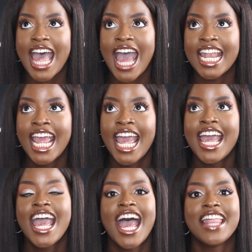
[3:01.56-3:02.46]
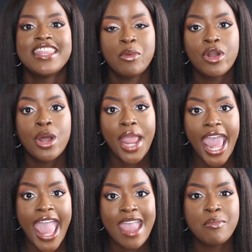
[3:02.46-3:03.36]
that they were
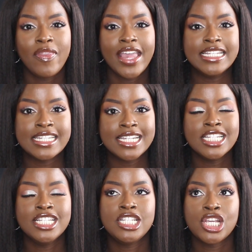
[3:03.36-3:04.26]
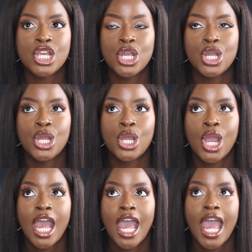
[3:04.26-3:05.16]
okay, but they didn't
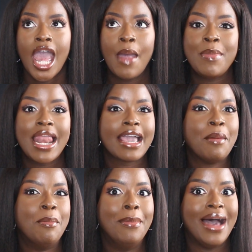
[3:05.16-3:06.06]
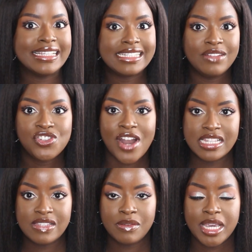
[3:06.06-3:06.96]
do me like a massive
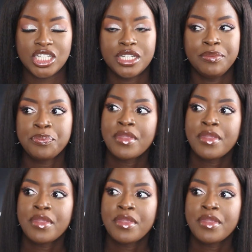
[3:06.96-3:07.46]
transformation.